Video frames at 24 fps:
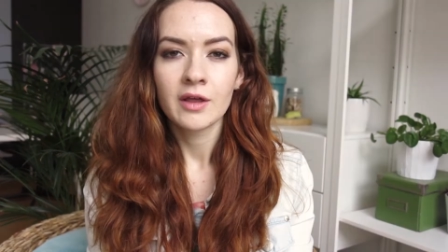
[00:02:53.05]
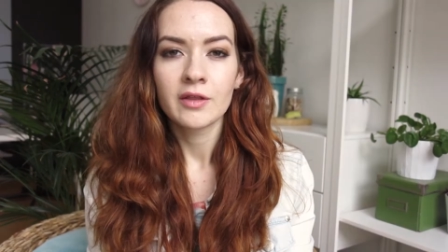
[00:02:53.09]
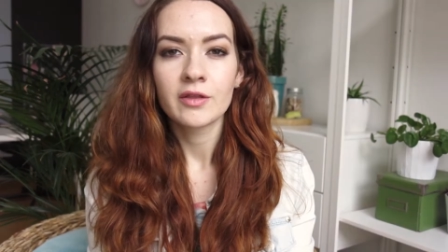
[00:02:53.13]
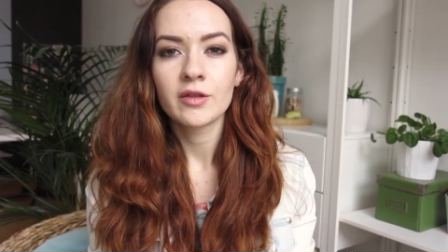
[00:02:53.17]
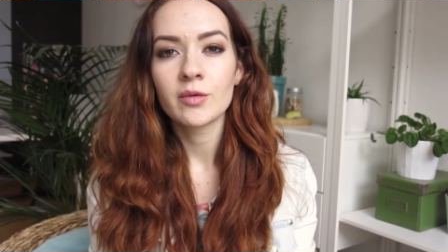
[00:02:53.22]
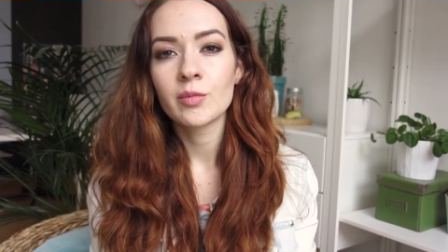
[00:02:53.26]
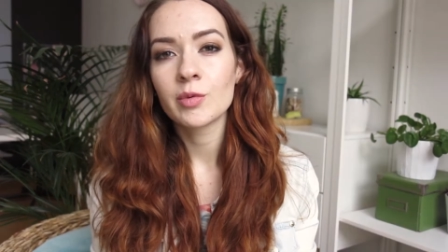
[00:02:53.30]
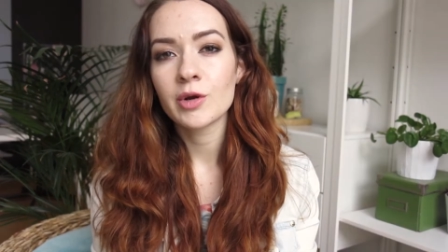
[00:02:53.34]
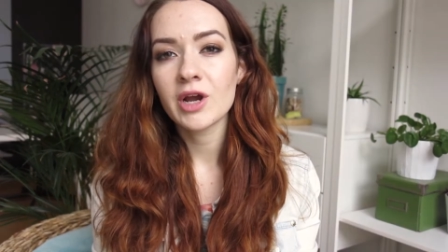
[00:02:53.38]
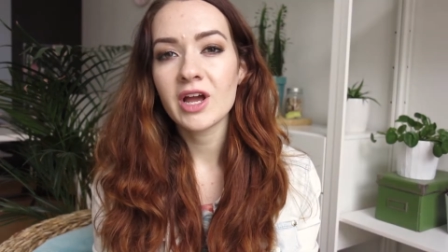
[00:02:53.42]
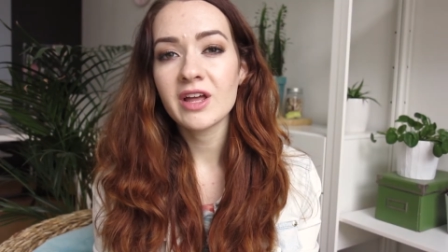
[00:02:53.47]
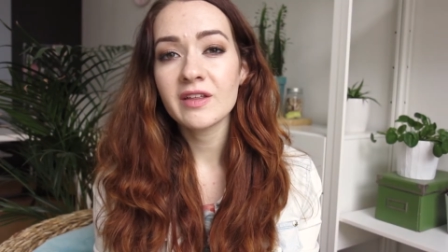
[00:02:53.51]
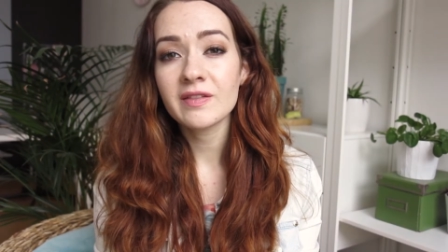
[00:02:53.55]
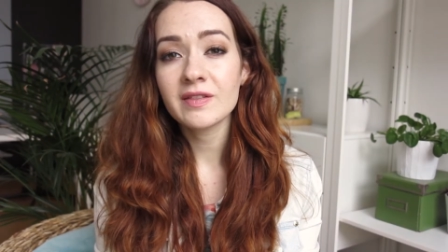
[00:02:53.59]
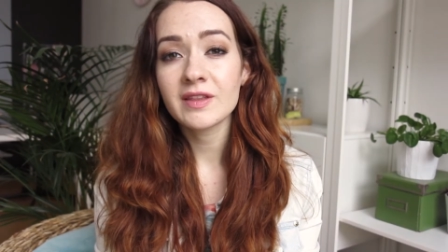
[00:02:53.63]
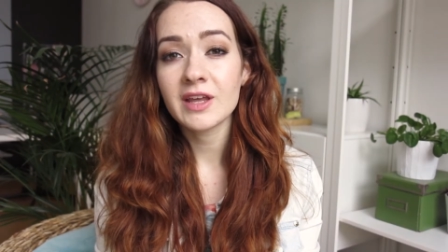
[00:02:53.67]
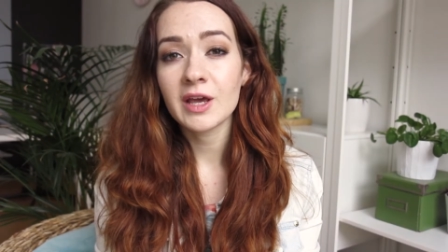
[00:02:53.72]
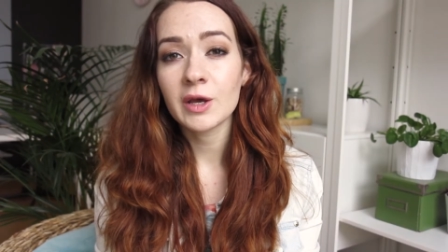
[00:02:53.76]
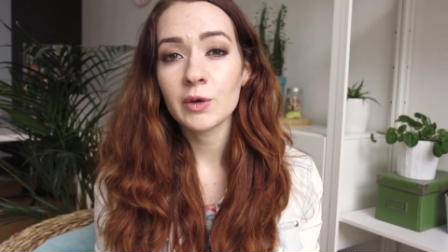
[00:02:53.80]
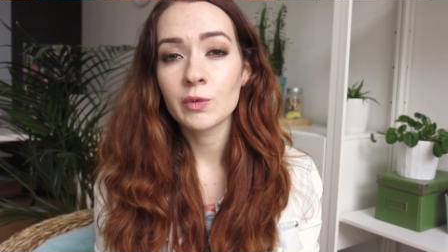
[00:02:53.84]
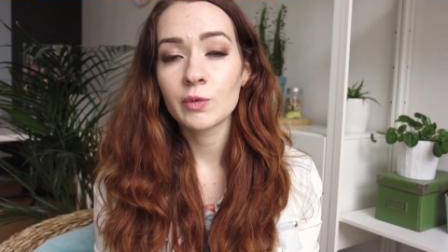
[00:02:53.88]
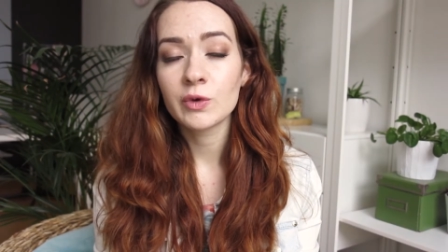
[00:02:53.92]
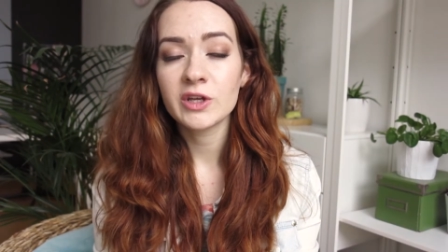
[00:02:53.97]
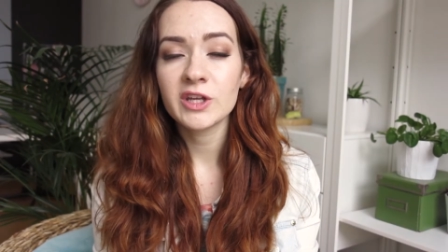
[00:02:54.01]
The brand
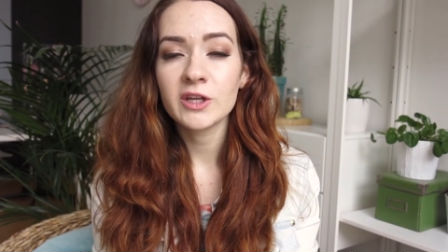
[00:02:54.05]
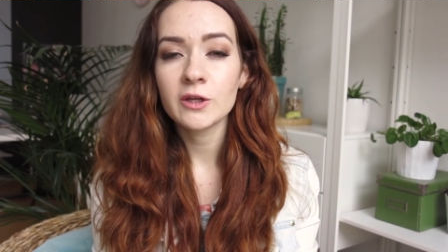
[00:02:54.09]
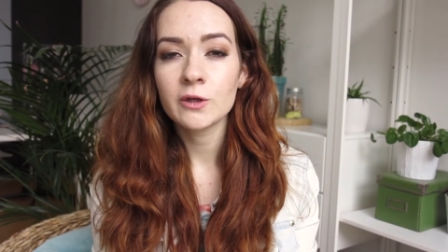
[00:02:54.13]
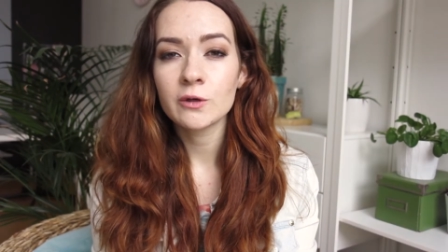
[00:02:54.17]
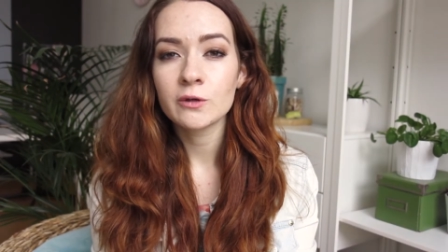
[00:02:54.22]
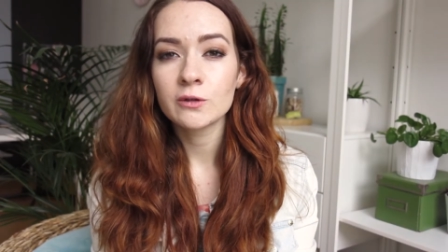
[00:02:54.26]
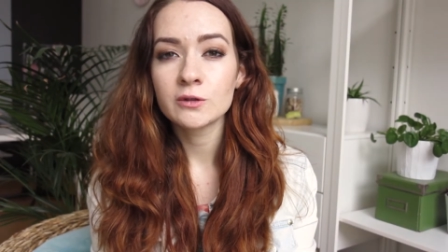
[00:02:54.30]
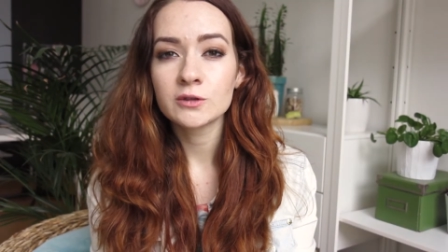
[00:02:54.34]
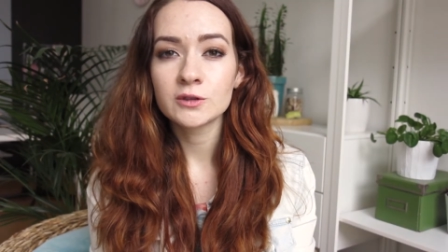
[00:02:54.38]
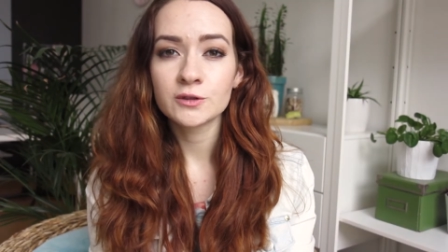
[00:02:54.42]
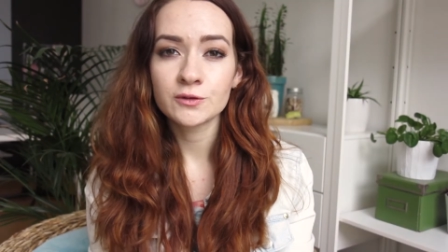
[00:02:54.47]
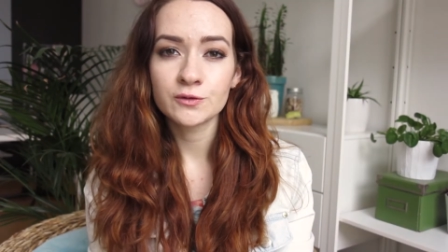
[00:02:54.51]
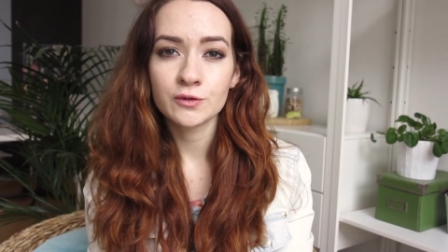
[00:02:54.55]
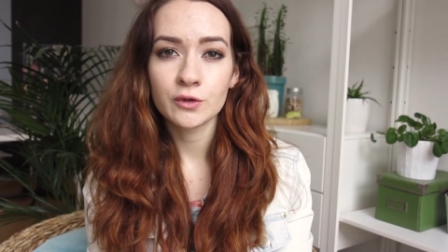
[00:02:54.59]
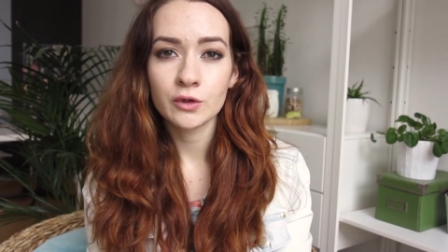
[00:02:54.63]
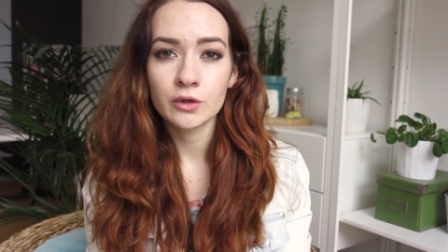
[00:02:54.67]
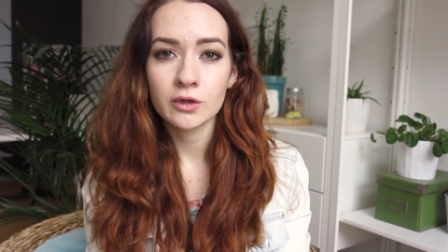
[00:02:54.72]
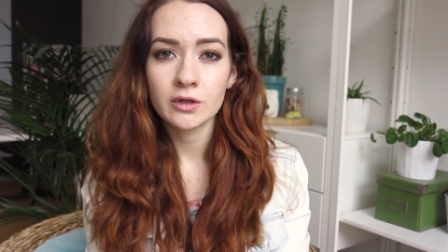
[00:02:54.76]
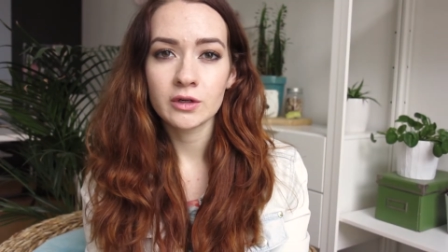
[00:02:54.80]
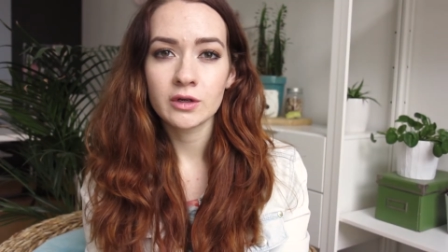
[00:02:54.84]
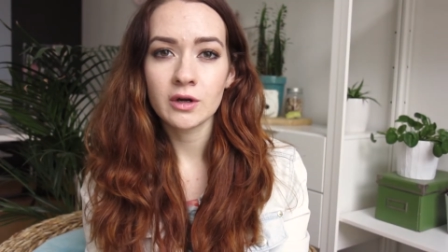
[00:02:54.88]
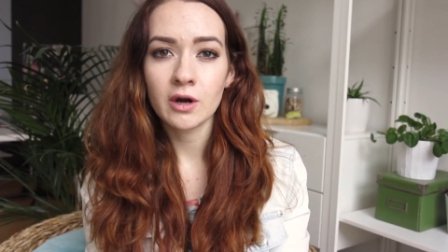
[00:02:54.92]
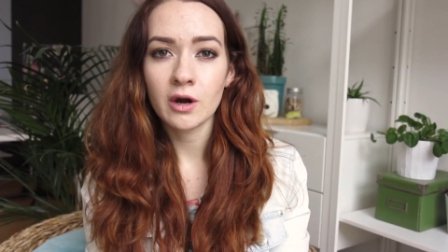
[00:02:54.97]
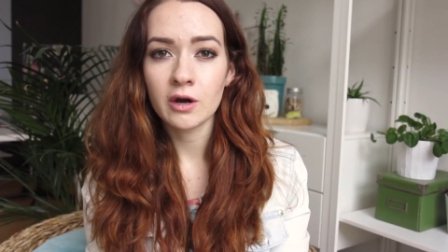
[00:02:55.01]
that we use
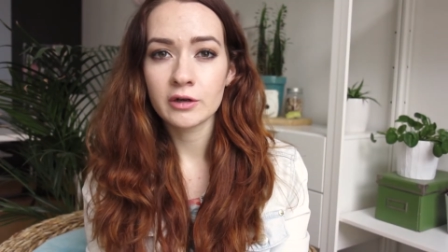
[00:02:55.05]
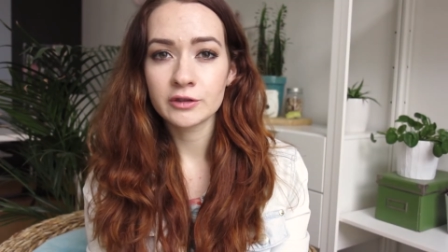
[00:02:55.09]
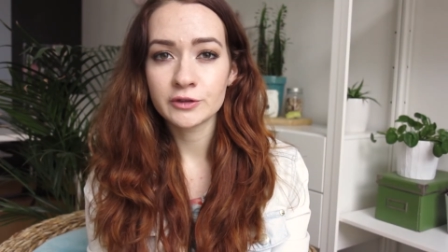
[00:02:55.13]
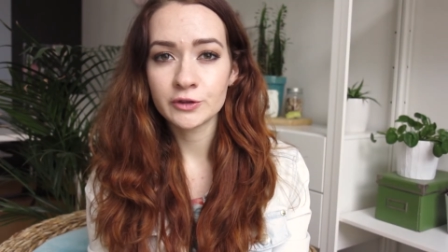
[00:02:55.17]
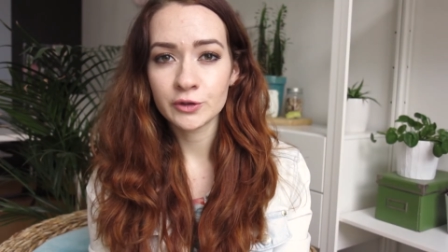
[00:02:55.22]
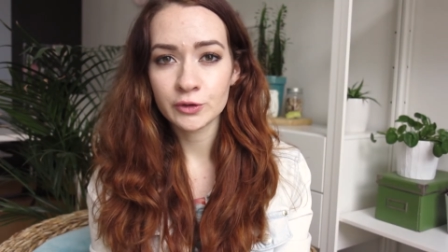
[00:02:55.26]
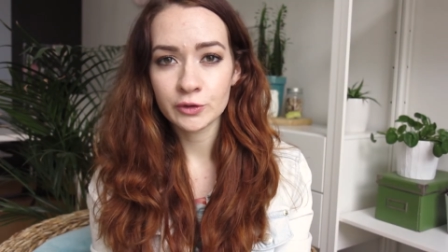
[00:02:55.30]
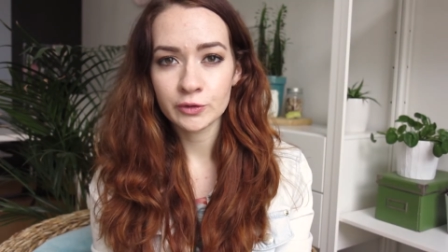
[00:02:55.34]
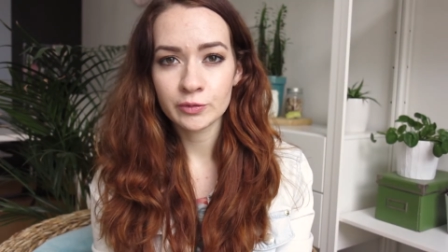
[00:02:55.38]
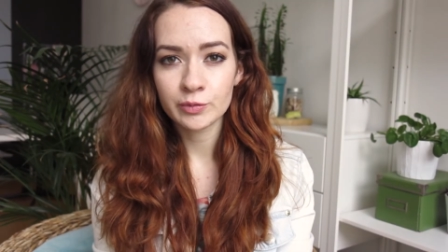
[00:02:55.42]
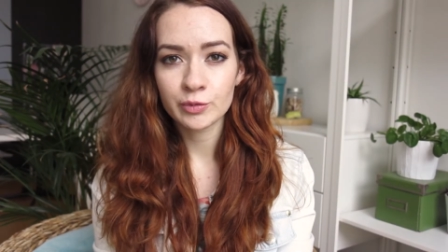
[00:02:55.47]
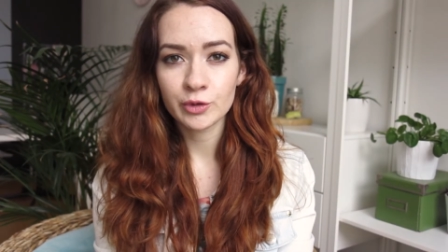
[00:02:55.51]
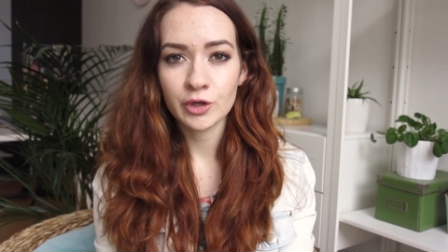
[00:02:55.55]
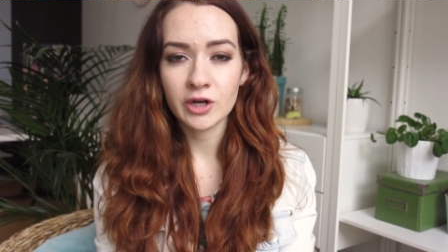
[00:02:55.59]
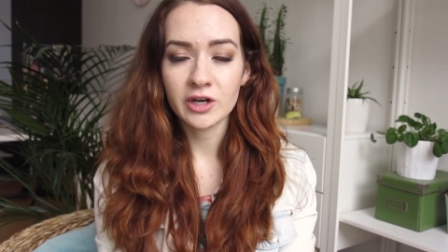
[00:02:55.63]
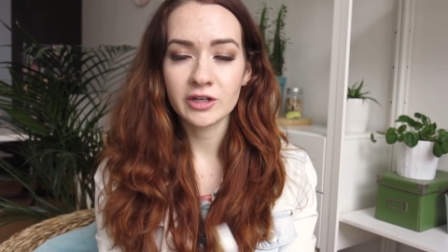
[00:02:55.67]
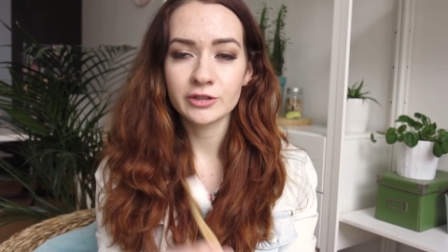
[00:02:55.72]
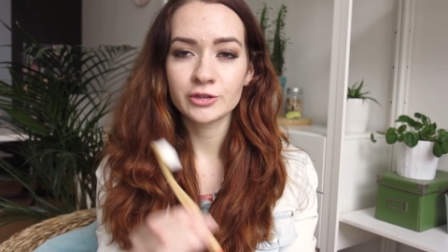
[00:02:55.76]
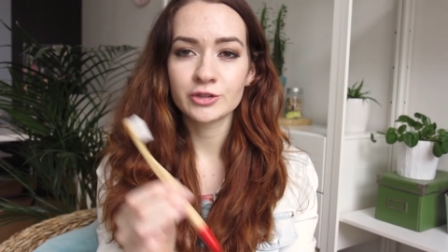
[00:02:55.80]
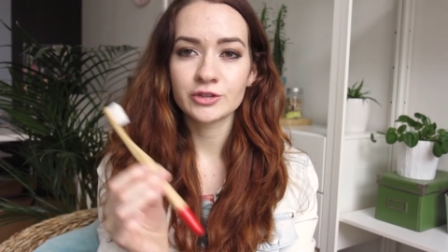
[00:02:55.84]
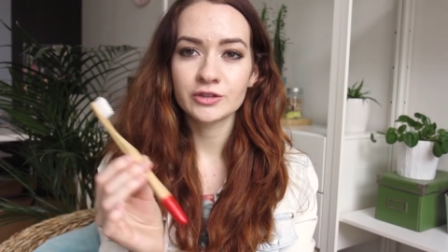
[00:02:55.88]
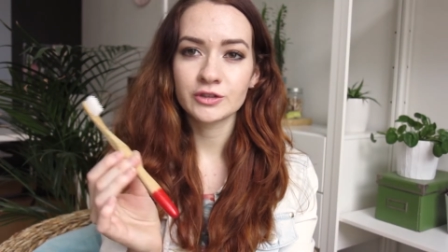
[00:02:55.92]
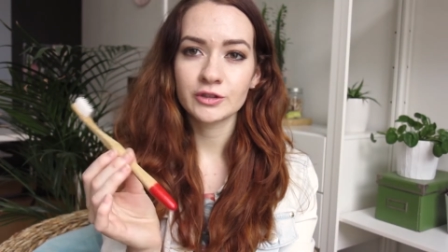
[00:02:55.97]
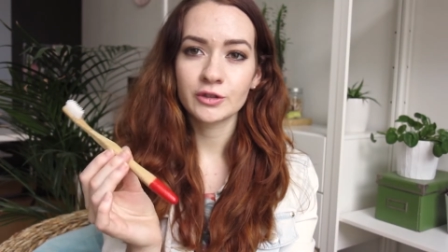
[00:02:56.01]
for our
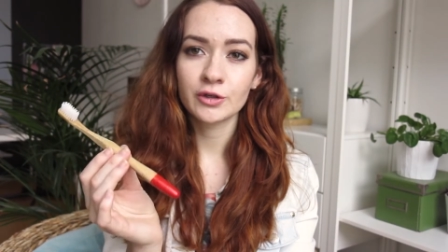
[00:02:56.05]
toothbrush